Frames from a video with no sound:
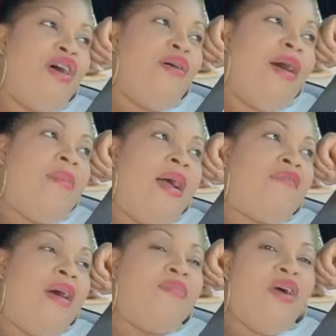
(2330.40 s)
So what
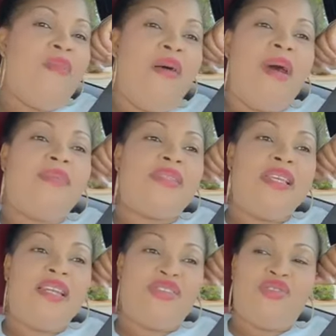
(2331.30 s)
about if I'm your mom? I'm
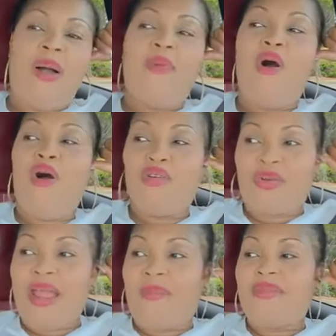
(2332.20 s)
sitting too. I'm
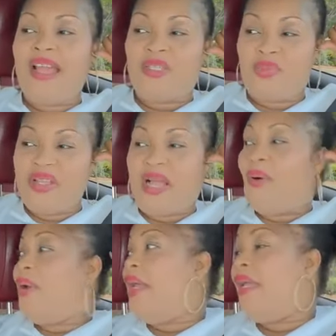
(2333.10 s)
hungry. I'm desperate.
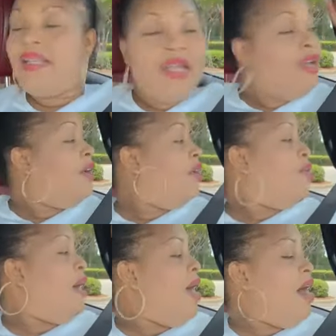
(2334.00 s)
I want to eat.
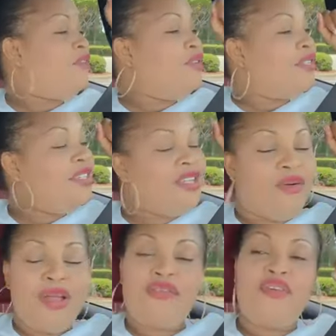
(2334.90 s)
Do I have to
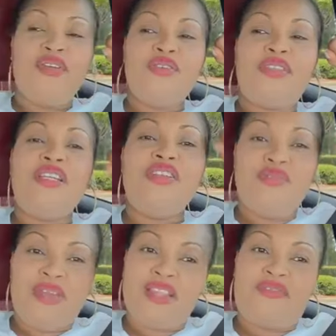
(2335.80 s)
sit and wait for you till
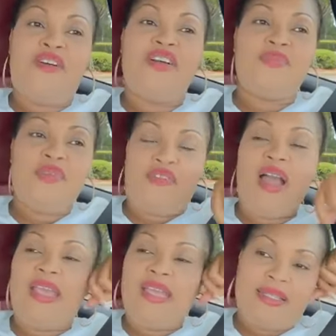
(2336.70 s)
you eat first
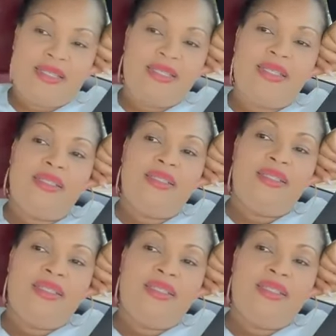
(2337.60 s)
before I eat?